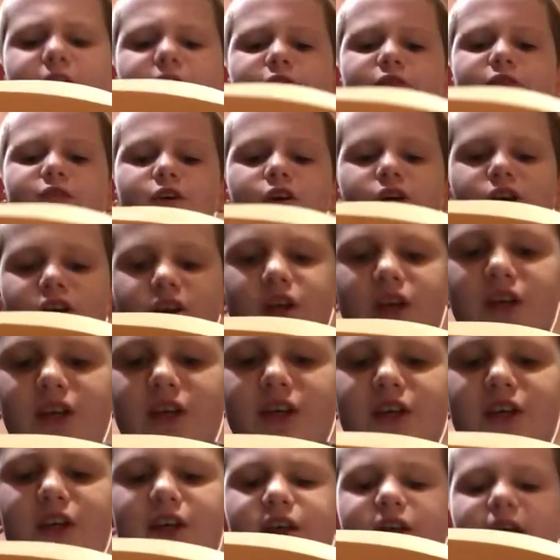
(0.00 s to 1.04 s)
if
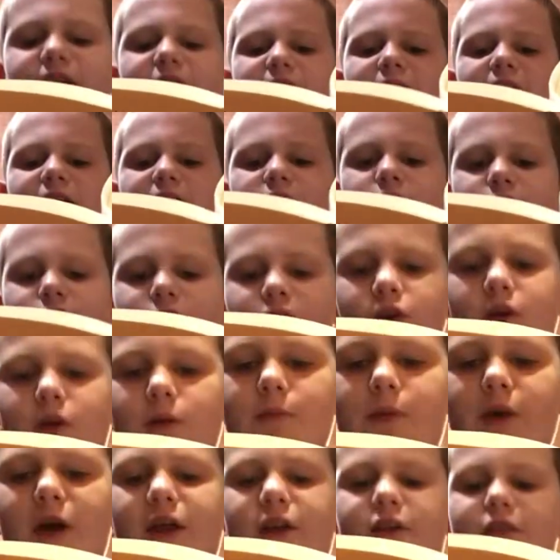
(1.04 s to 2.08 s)
he had
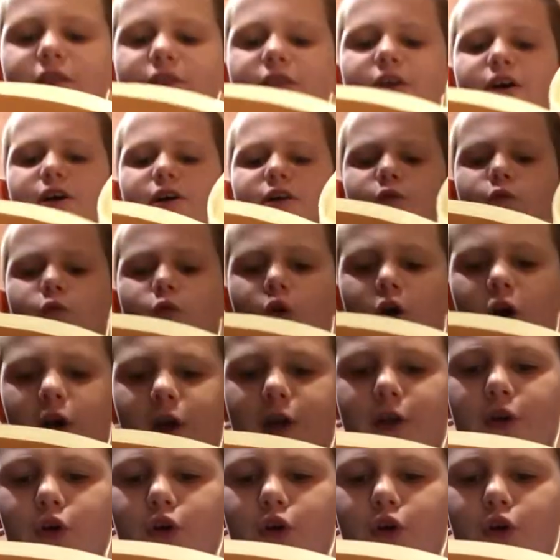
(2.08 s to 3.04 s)
been the one